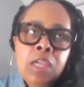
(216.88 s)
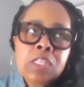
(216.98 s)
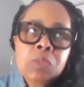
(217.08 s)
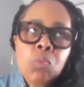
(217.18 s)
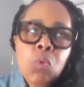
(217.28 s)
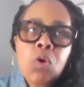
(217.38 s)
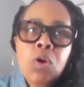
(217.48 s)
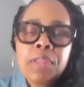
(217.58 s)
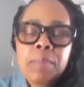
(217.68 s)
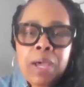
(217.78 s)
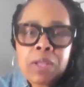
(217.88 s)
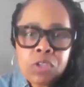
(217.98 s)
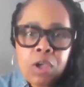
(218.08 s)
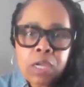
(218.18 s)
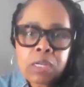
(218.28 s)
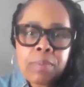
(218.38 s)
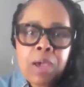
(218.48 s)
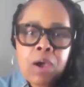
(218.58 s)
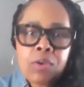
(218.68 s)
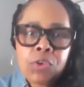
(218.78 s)
it's more than about talking
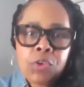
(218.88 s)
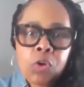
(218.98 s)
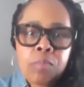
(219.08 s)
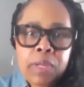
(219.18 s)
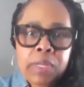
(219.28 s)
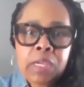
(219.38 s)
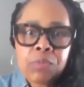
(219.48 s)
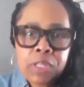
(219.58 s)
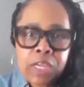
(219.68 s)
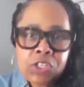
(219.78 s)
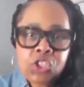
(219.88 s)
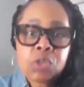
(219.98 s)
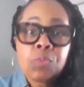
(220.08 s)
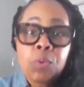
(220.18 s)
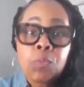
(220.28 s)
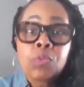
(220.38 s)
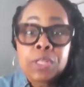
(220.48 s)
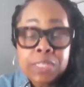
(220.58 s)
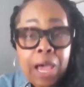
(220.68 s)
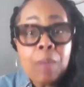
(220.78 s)
about your money and relationship.
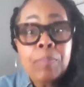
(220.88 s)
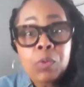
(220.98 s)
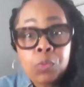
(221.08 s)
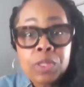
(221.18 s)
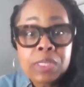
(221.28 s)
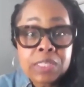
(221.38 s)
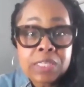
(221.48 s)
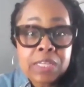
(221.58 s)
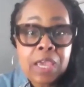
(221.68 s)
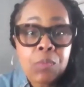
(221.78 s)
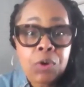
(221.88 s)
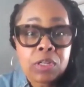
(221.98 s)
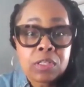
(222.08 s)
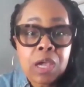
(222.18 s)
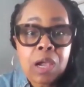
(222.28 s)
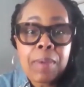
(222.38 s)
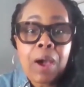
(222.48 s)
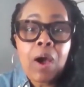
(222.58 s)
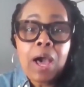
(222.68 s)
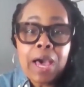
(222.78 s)
The topic really today, we're going to talk
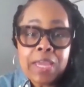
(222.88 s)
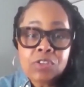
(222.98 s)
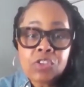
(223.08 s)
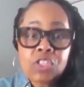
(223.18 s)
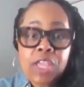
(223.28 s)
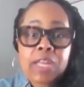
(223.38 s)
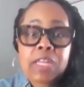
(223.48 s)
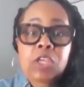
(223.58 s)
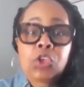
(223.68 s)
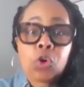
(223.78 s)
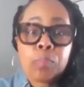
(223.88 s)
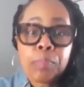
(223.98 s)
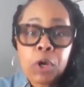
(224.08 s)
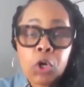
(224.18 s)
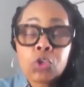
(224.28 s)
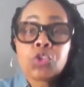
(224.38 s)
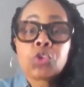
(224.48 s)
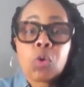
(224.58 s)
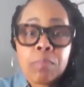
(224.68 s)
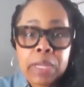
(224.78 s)
about understanding your
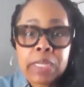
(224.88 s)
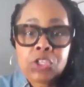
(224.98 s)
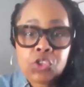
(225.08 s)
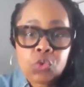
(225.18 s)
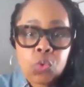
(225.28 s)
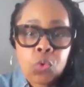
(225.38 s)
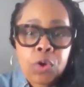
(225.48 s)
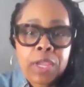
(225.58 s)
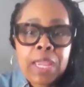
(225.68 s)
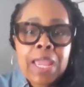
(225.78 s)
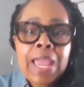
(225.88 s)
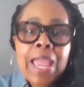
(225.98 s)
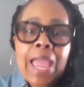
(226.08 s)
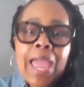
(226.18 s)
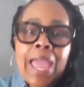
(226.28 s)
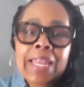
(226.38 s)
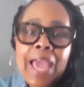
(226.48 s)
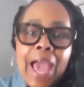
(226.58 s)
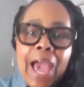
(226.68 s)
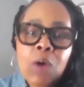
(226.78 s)
personal money story and
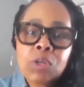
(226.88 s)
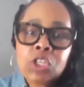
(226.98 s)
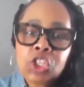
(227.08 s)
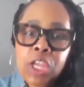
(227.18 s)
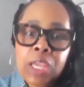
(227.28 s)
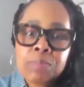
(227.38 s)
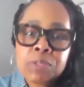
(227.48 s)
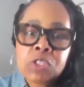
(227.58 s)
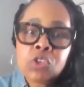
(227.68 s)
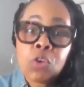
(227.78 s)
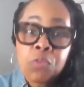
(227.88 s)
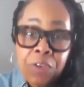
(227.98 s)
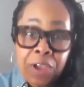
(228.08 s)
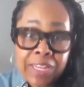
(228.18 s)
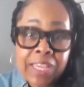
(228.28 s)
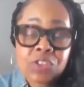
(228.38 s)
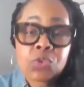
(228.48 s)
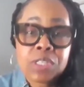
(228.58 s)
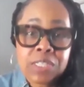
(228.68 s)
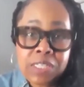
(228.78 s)
how it shapes your
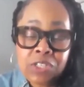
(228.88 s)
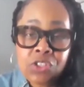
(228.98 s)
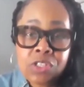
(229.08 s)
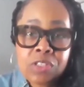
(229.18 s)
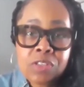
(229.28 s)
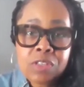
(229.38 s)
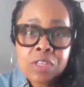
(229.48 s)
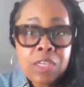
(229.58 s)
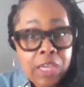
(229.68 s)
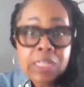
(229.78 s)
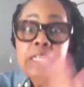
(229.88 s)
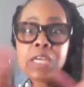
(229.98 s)
financial decisions in a